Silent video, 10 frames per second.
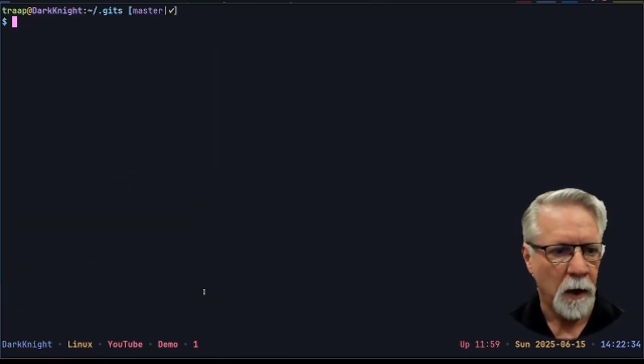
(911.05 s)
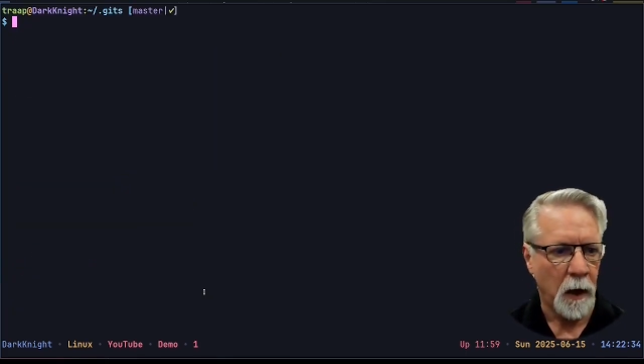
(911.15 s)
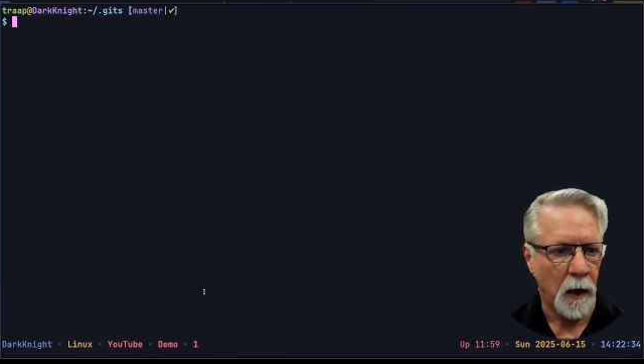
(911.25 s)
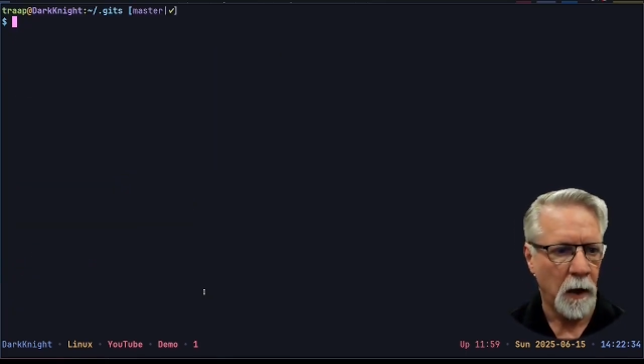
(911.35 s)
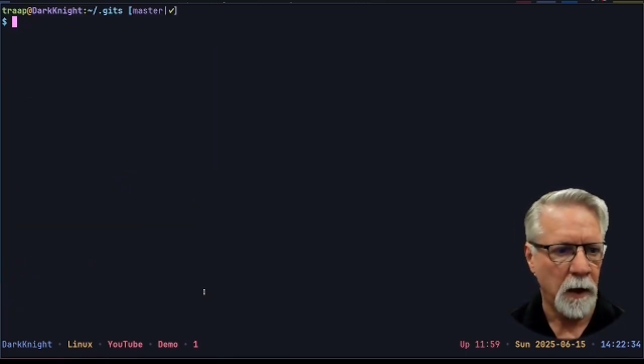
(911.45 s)

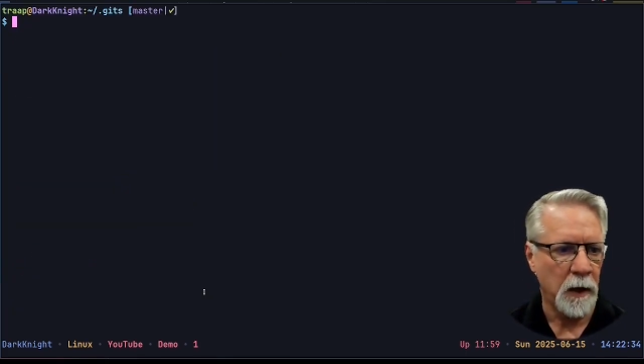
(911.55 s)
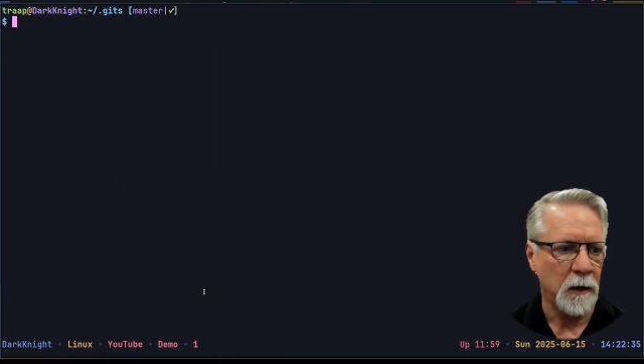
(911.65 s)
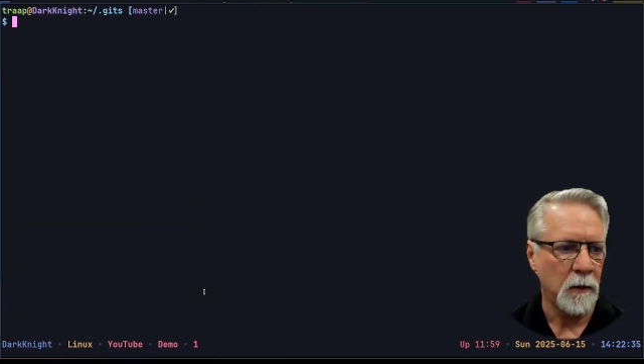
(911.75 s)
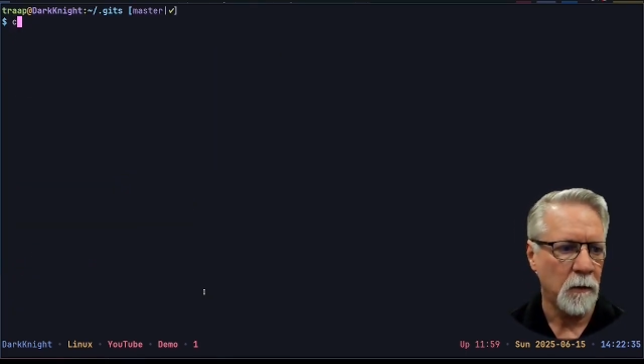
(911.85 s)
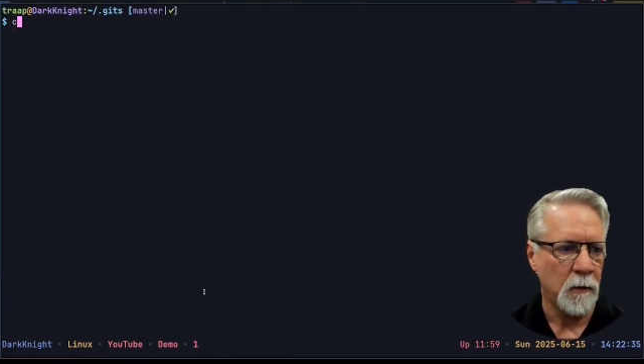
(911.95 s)

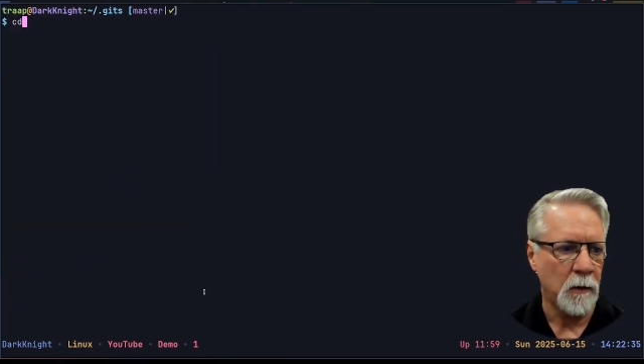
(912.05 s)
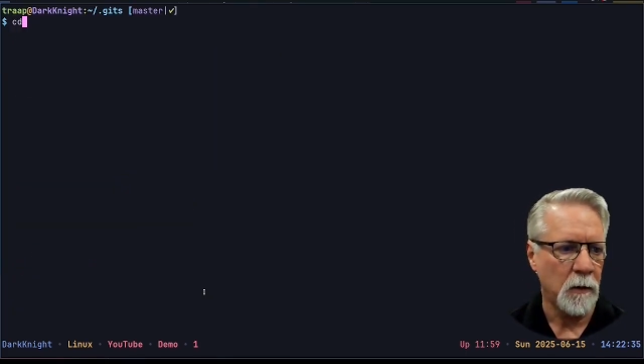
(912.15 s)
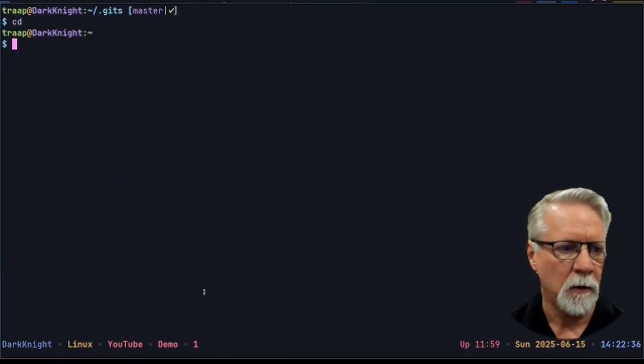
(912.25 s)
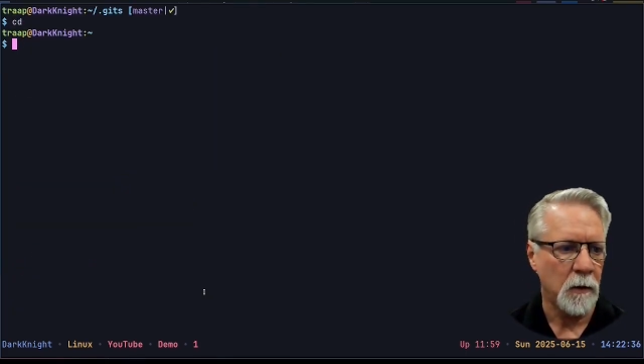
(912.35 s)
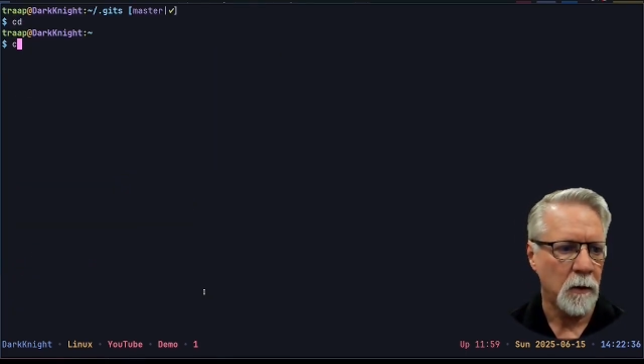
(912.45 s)
In
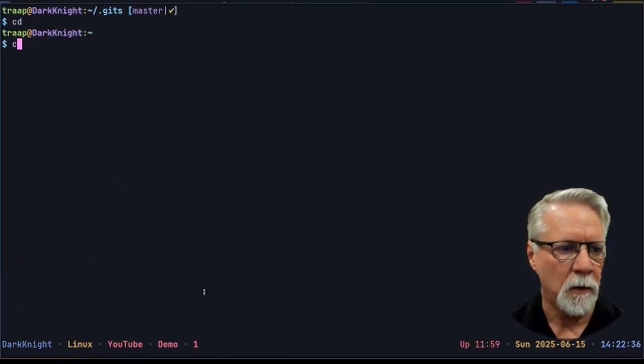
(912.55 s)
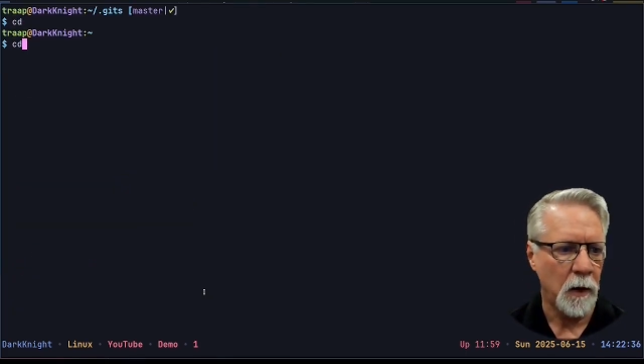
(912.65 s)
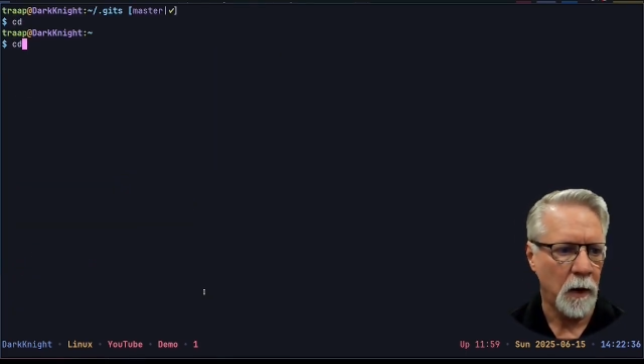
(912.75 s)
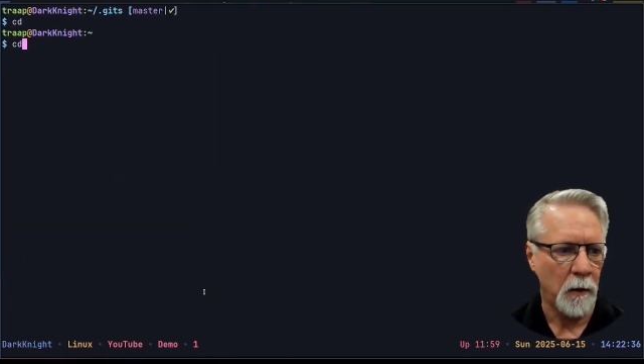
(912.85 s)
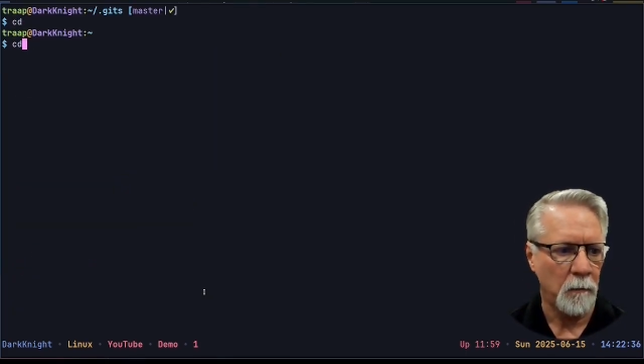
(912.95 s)
your
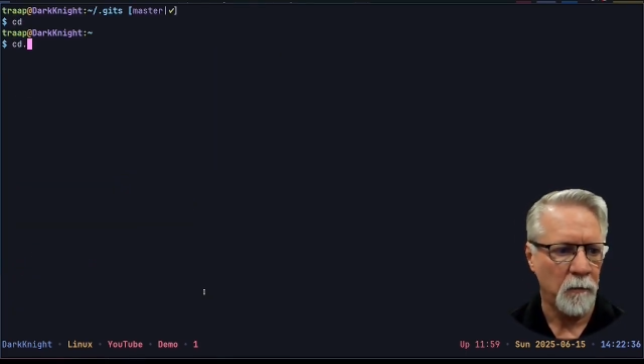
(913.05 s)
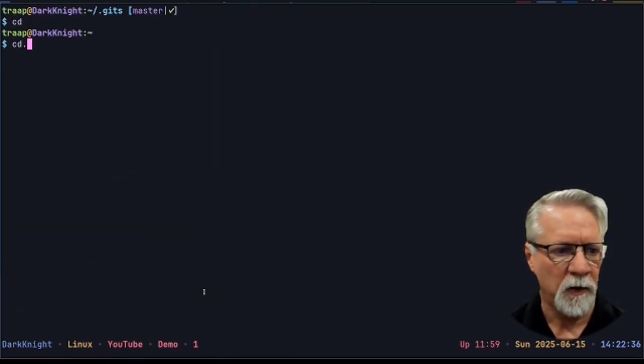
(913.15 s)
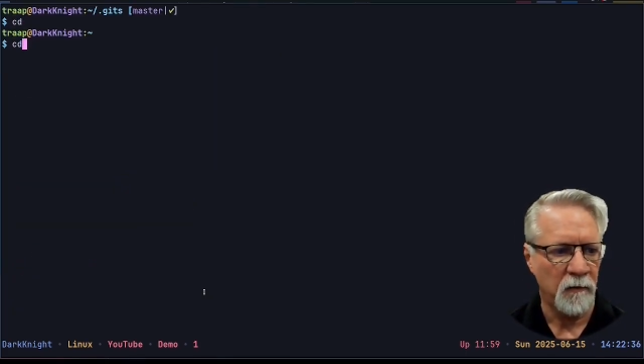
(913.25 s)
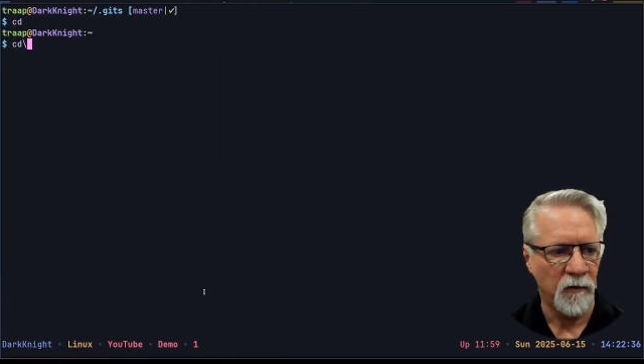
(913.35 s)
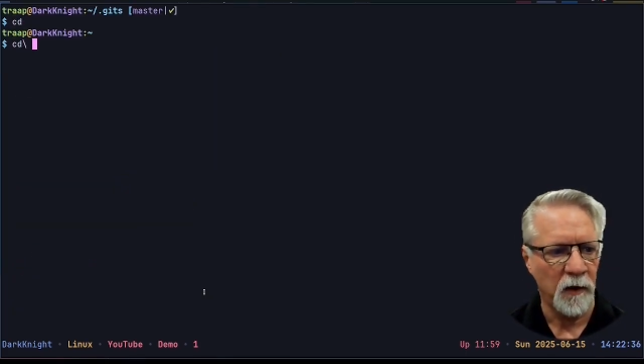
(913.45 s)

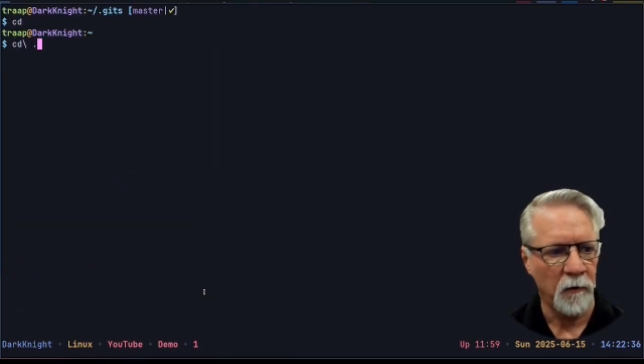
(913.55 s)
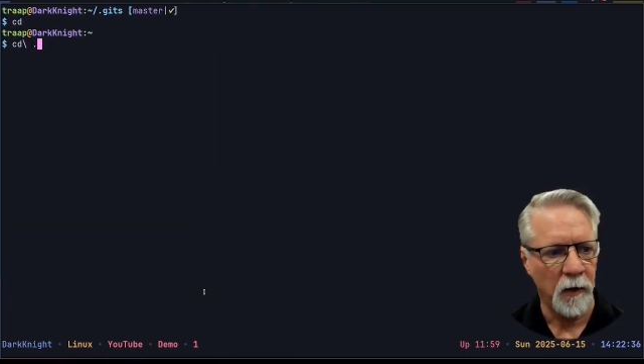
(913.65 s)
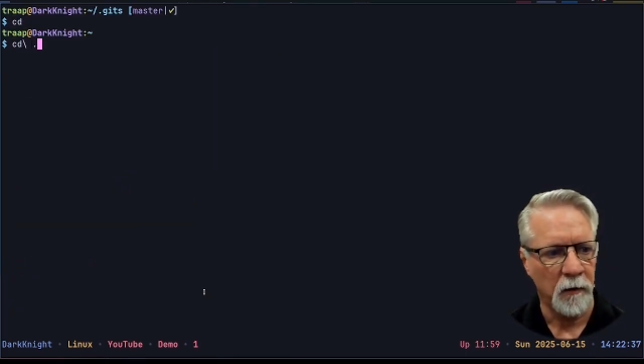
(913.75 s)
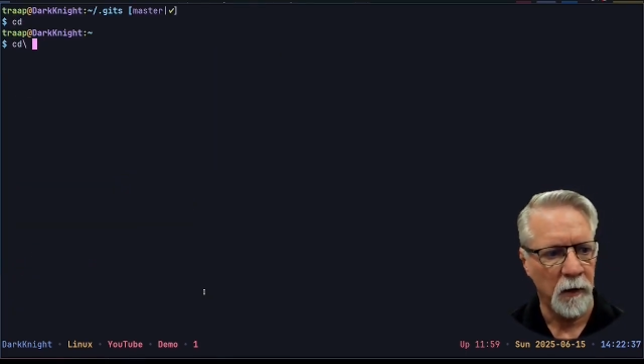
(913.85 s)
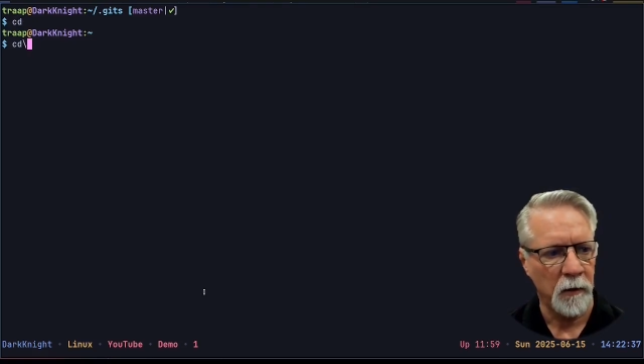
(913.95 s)
config
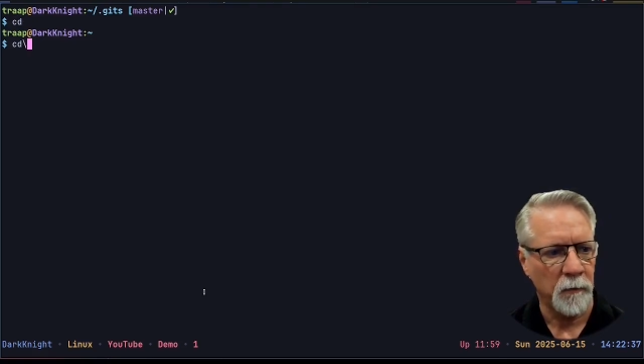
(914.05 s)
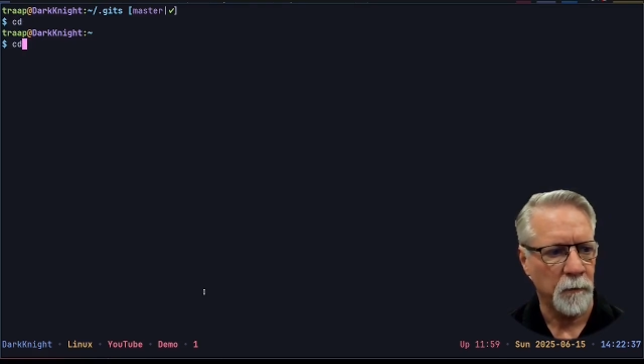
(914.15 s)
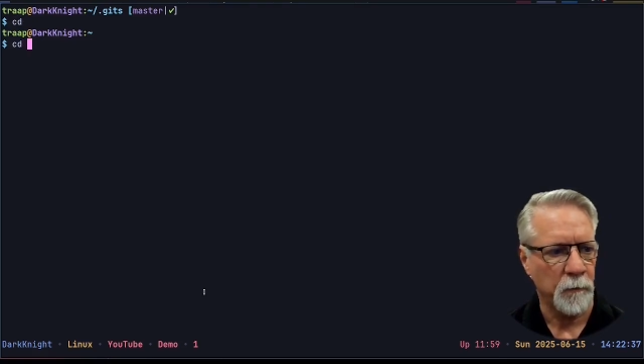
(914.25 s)
directory.